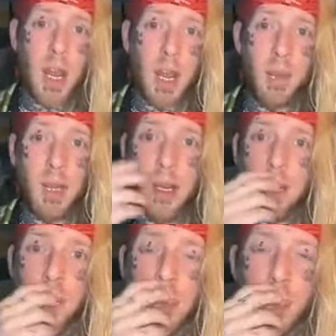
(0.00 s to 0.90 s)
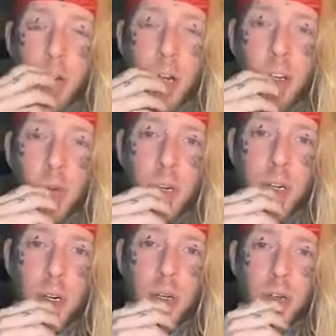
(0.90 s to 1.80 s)
I mean, as far as the
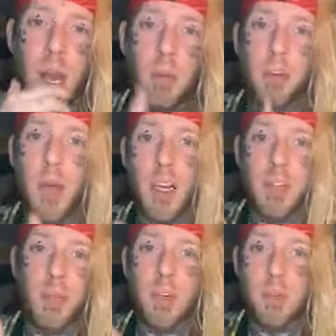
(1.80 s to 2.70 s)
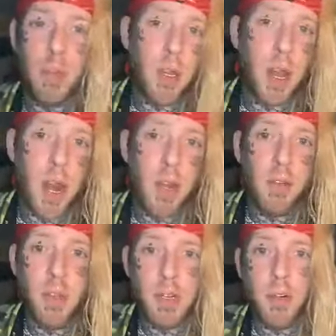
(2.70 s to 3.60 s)
contribution goes, that was my experience with it, and I
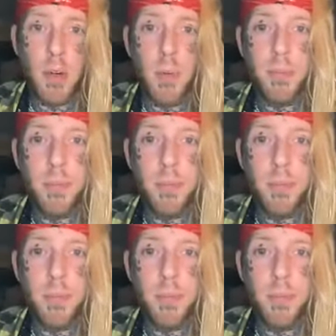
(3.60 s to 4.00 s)
loved it. So.